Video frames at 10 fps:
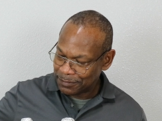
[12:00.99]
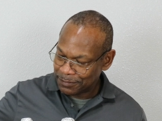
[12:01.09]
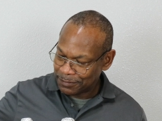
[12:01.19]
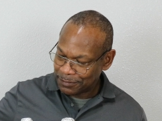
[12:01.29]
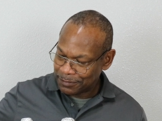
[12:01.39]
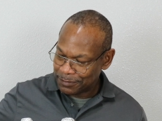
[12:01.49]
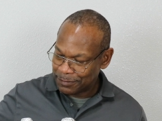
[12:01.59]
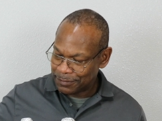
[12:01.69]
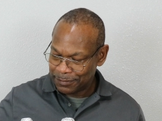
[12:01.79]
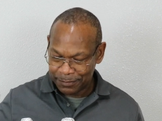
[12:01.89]

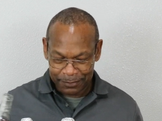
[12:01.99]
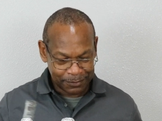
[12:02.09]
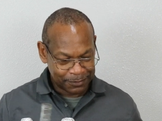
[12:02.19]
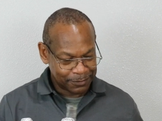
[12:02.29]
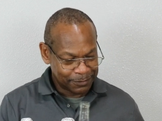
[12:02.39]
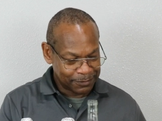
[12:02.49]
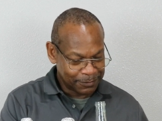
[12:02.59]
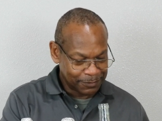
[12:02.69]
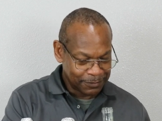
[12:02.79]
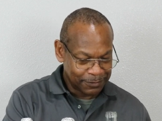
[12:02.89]

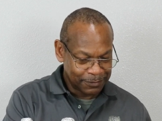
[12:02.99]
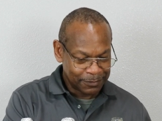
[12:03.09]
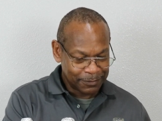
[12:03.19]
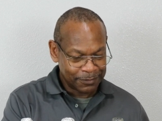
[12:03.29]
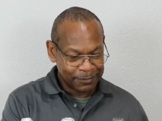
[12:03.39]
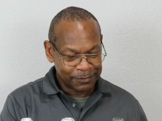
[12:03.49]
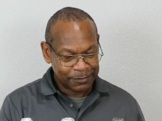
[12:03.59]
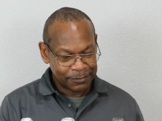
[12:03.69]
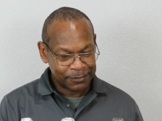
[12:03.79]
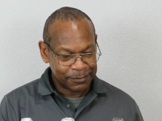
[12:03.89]

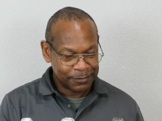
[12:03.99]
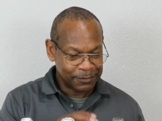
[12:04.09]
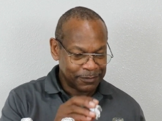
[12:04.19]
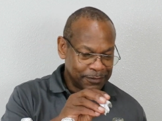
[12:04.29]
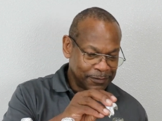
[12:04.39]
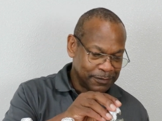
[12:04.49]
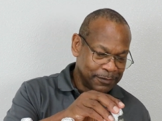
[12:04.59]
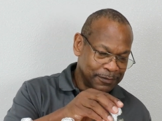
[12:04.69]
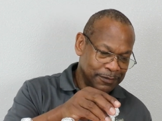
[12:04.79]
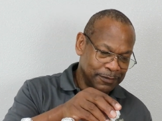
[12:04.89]

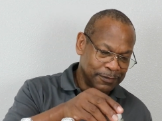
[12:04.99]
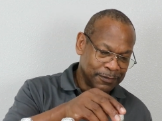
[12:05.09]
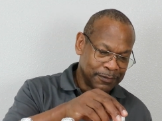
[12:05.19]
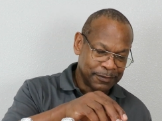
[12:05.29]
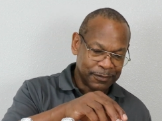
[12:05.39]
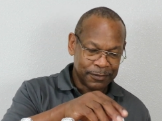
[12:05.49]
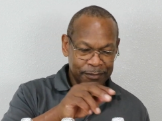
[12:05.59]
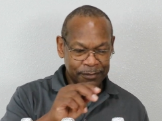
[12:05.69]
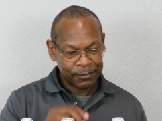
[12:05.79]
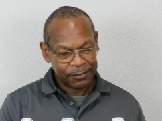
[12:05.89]

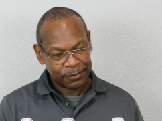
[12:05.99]
Nobody speaks.